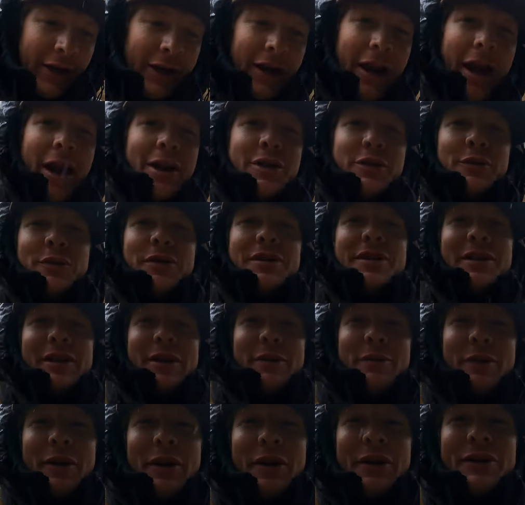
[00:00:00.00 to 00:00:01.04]
Asher was
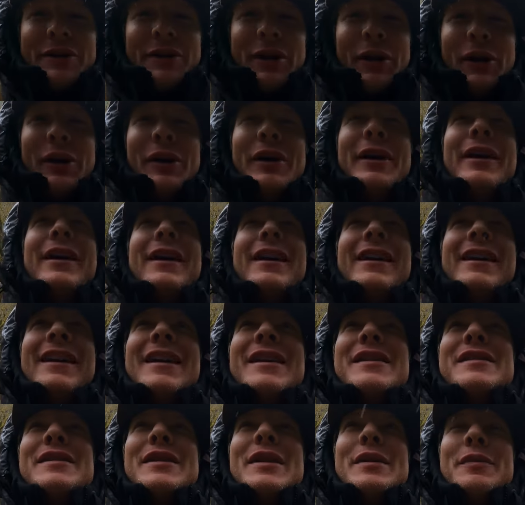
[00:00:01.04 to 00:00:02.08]
sleeping also.
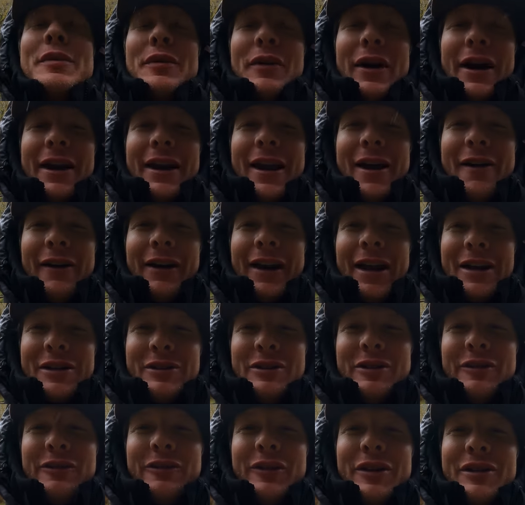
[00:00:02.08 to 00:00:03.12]
He's sleeping right now. I got
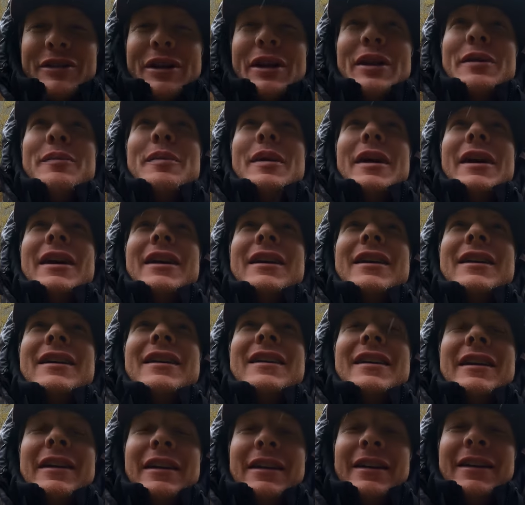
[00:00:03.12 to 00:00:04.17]
two fish on the bank.
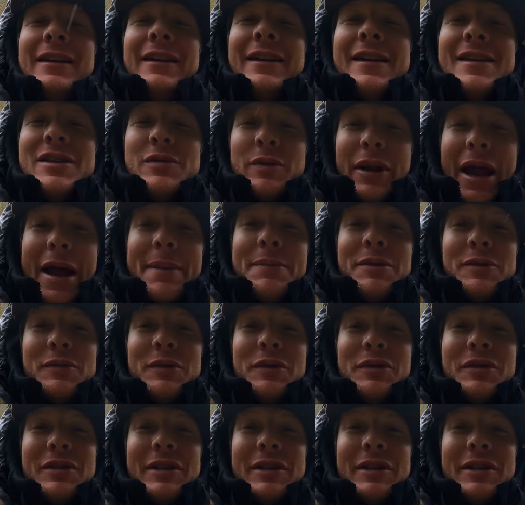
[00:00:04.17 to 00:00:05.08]
That's what happens when you